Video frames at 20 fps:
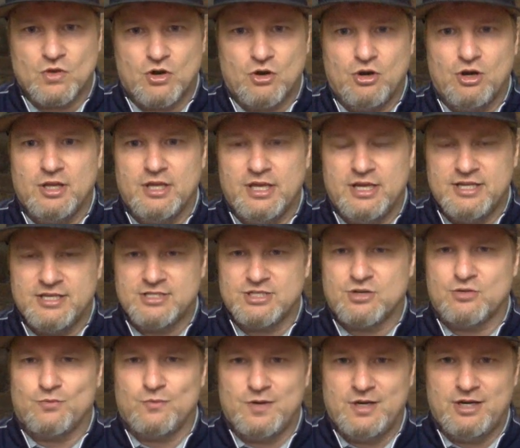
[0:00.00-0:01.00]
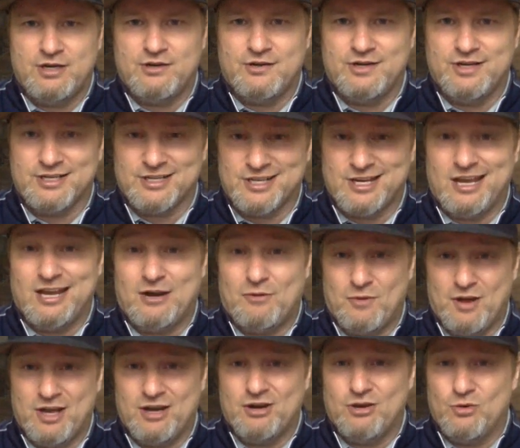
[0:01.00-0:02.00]
early in his career in
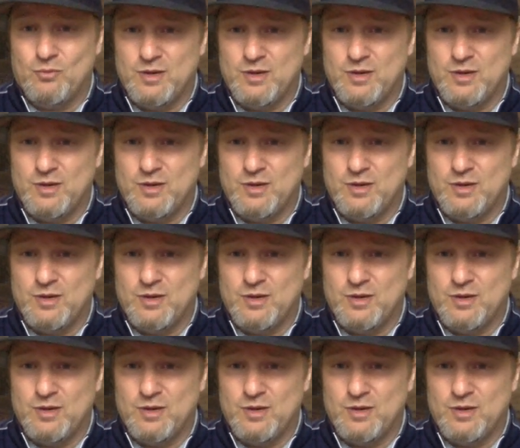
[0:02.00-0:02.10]
Colorado,